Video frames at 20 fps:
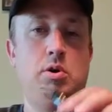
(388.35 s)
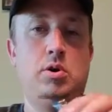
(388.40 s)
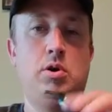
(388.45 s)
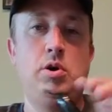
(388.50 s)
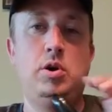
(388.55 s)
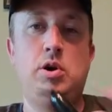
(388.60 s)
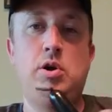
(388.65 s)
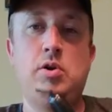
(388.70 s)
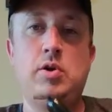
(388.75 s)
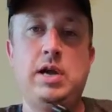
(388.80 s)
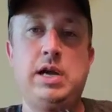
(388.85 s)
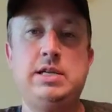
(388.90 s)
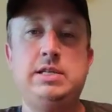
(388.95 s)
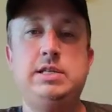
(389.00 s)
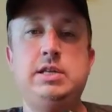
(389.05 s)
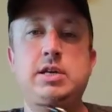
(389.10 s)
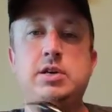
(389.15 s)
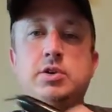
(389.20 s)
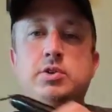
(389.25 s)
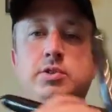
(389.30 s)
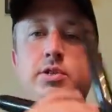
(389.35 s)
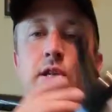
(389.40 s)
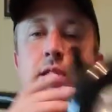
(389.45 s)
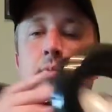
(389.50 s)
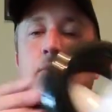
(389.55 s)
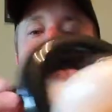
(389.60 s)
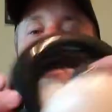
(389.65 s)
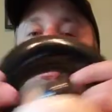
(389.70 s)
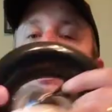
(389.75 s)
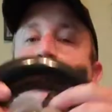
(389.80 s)
our dog has ears, and I'm
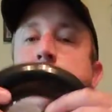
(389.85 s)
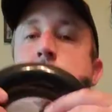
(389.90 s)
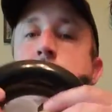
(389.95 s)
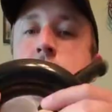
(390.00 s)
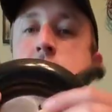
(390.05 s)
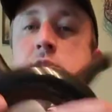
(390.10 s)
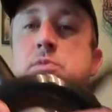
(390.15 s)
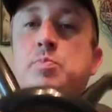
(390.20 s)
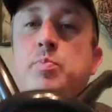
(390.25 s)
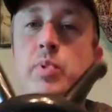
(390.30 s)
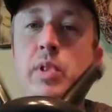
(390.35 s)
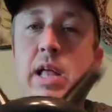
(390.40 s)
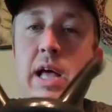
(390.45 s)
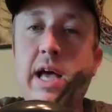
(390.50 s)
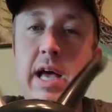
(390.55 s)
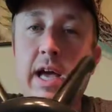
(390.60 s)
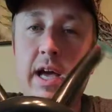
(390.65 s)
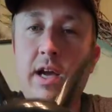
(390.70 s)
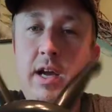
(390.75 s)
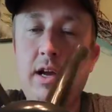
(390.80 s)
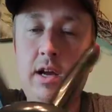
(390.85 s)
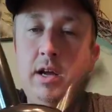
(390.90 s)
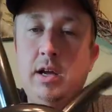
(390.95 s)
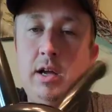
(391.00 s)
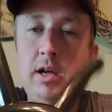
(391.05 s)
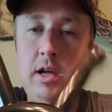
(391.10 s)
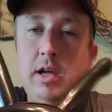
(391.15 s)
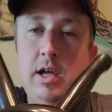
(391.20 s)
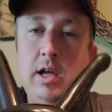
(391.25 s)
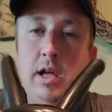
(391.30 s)
going to take this black,
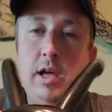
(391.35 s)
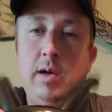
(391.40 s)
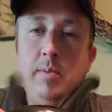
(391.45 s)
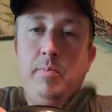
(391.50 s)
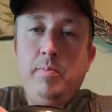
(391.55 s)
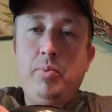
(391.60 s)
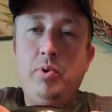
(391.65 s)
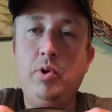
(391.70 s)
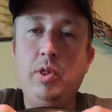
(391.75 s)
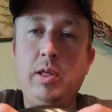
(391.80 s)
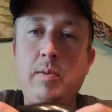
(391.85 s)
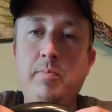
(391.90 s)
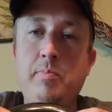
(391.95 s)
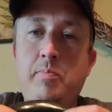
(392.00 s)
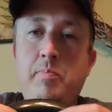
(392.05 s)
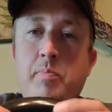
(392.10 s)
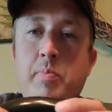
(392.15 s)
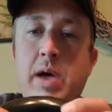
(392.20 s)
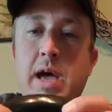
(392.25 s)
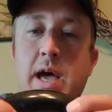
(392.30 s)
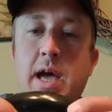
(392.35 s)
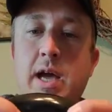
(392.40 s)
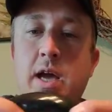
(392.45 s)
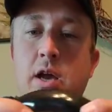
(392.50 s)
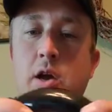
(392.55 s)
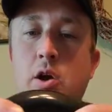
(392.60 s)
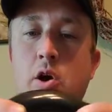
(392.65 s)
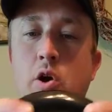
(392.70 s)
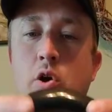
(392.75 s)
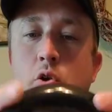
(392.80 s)
pull it back
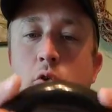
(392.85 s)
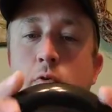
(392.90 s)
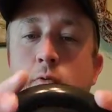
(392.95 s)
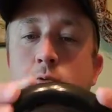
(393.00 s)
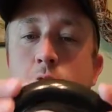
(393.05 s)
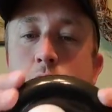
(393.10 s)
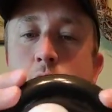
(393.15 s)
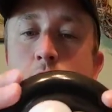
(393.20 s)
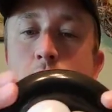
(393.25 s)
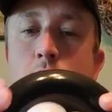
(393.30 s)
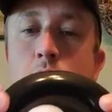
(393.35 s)
over,